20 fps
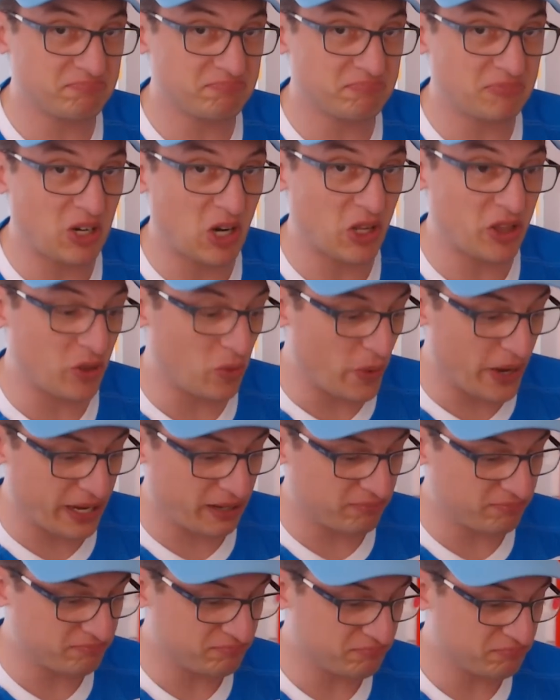on the
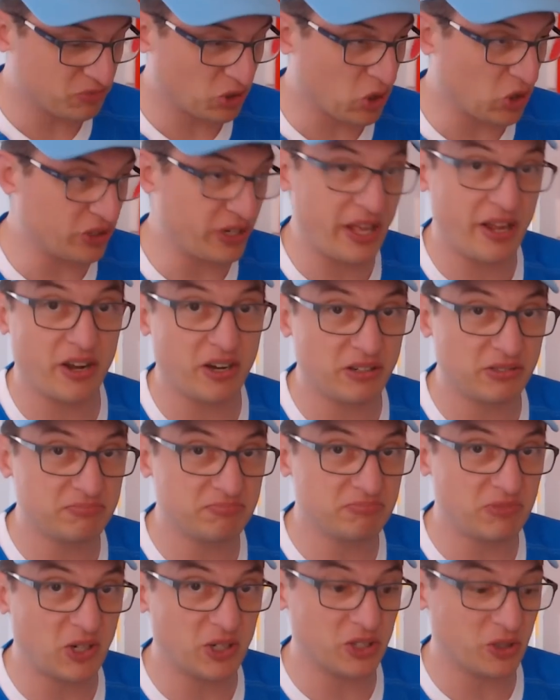wing, Cordero
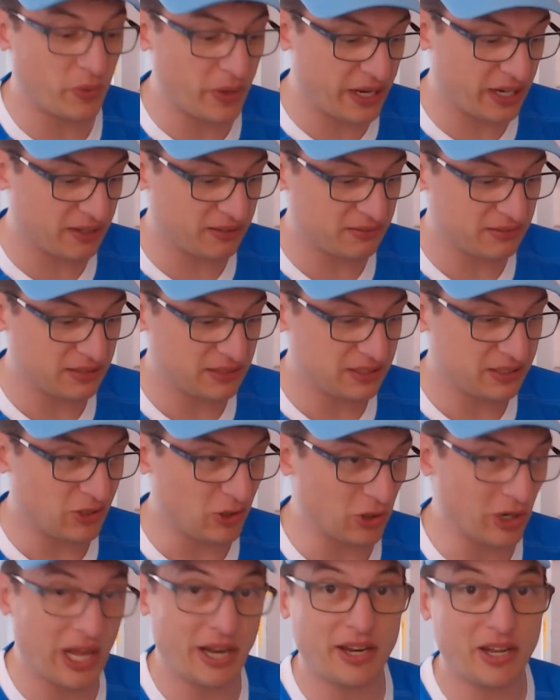on the wing,
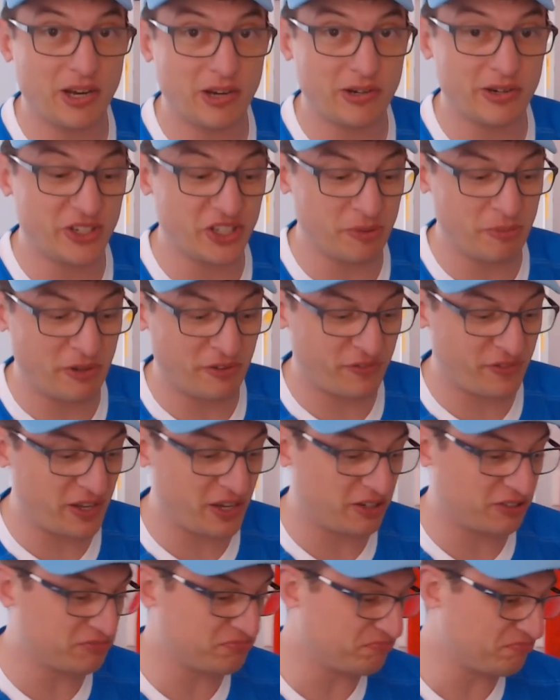Orlando in the
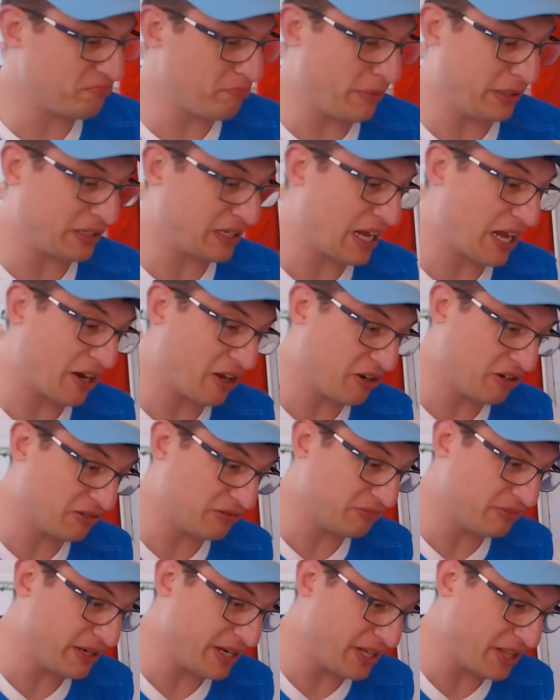midfield,
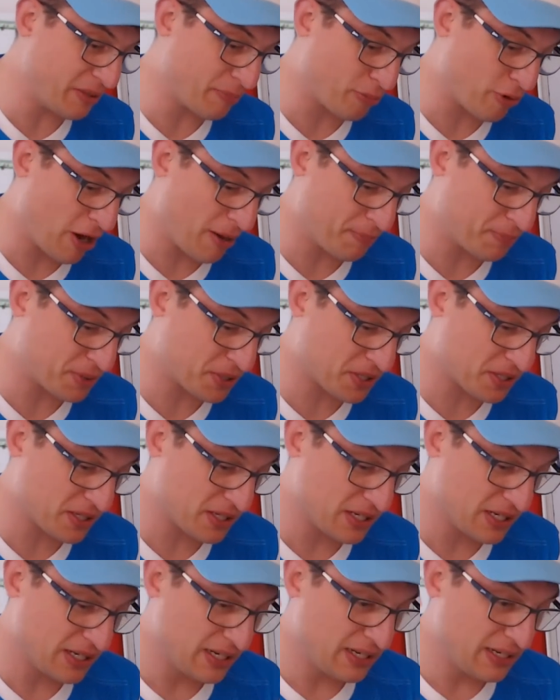Medrano in the props.
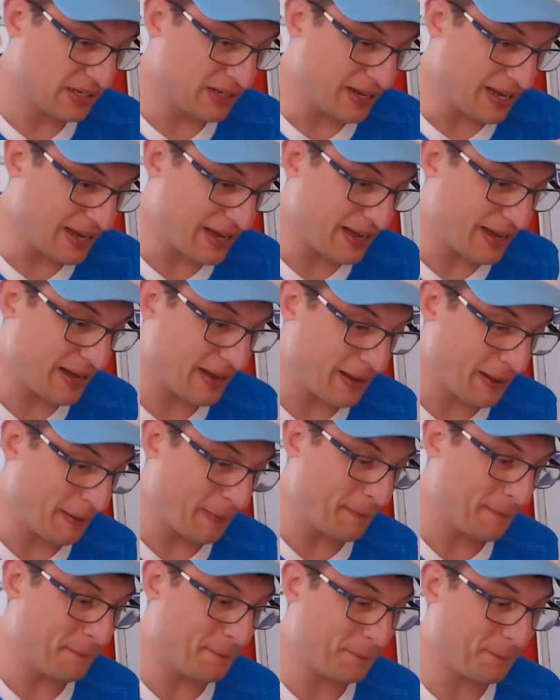
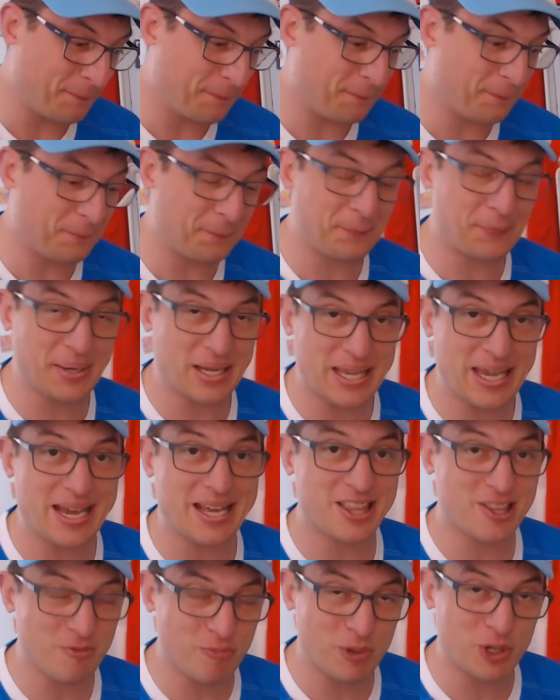Um, but yeah,
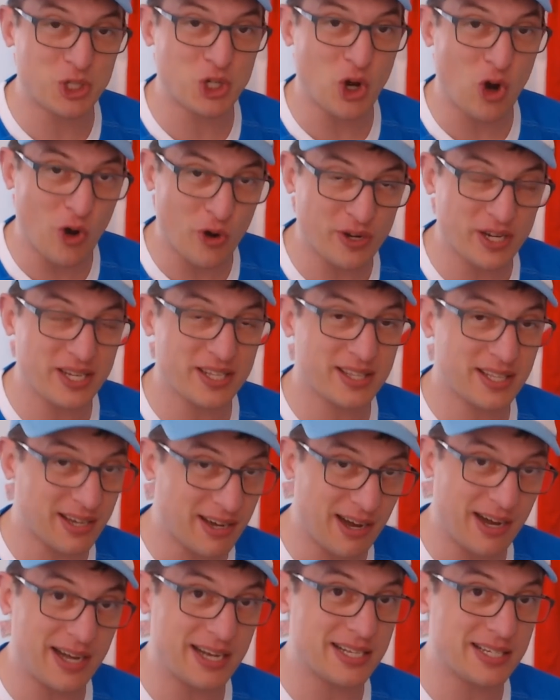the majority of the
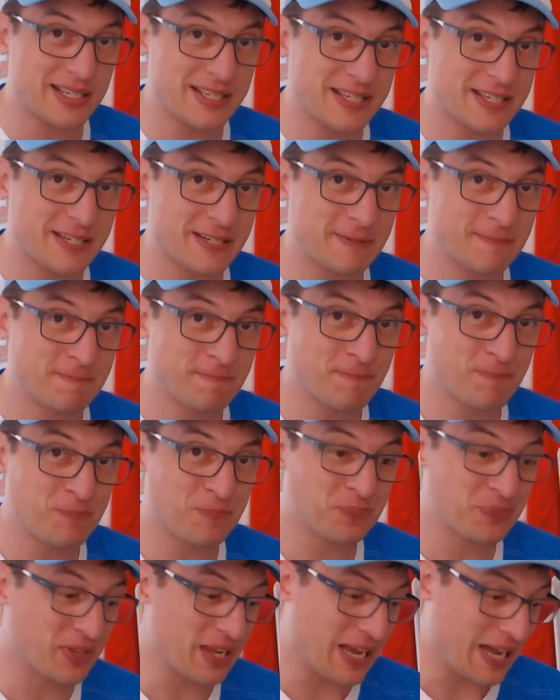guys
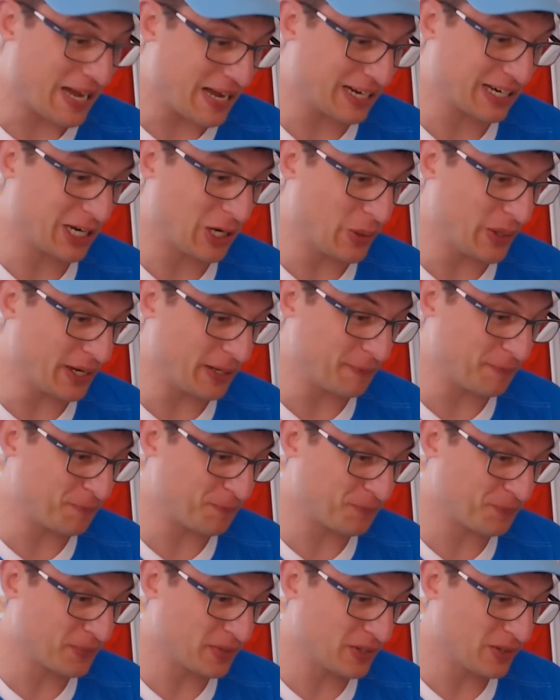are going,
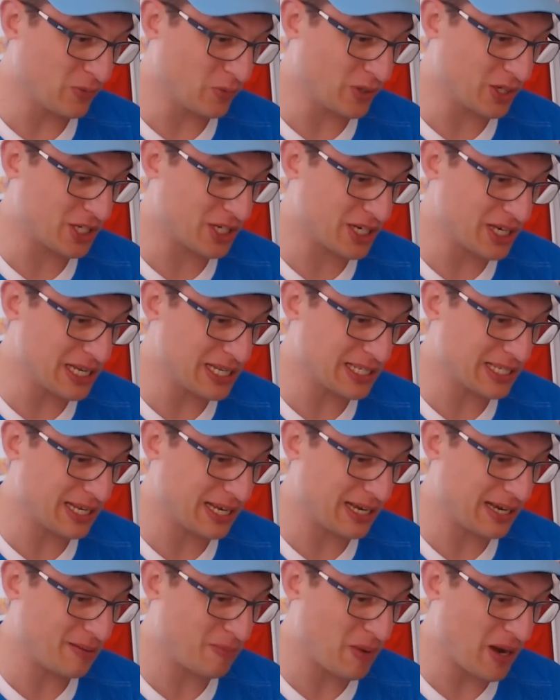which is,
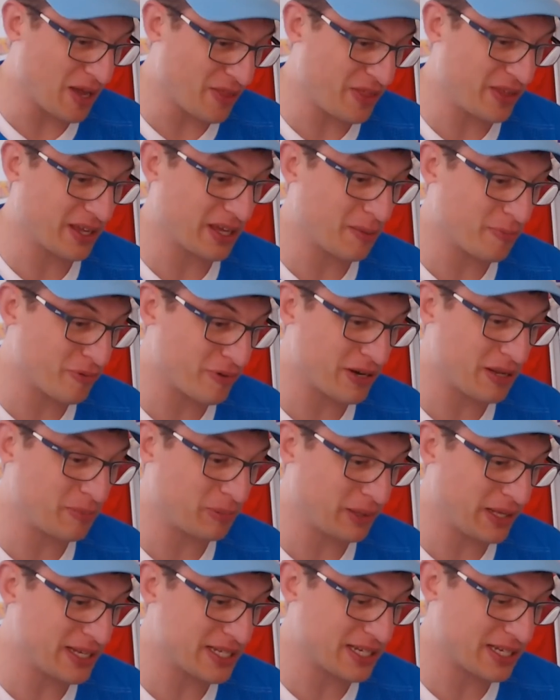um, I think, are pretty
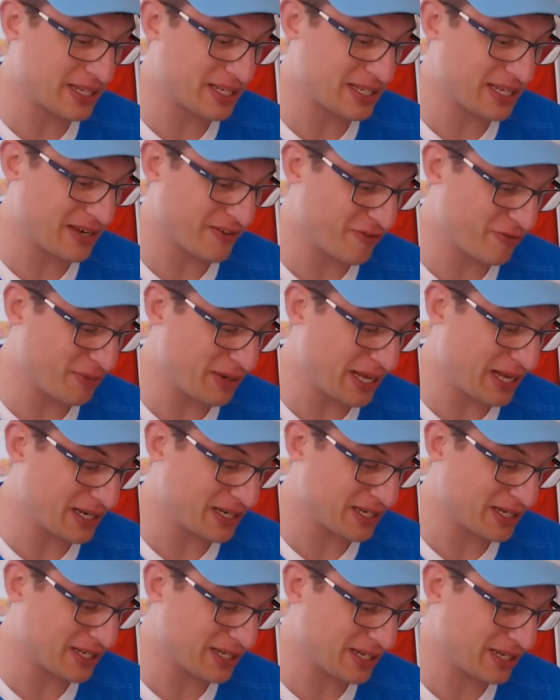pleasing to see from an
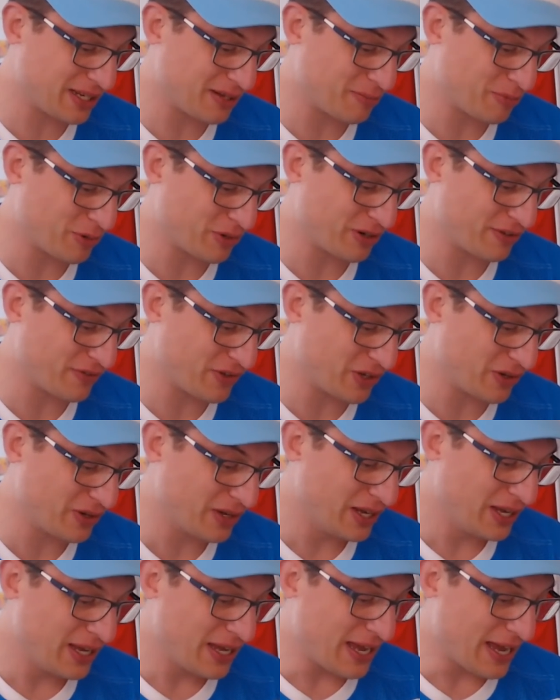Argentinian point of view.
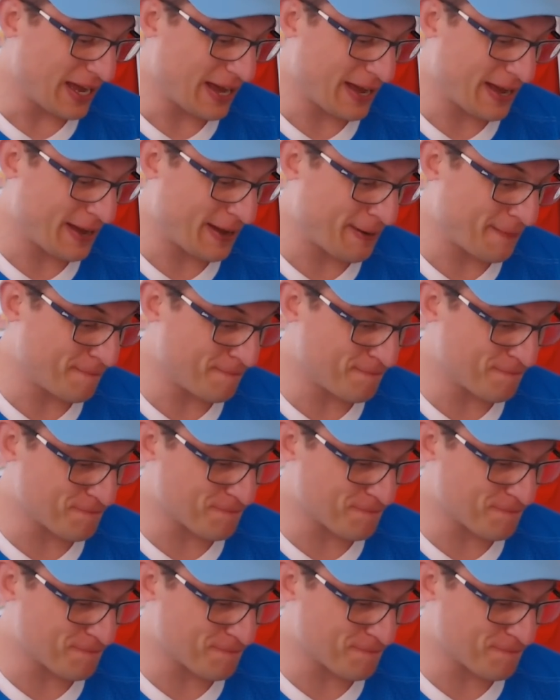Um,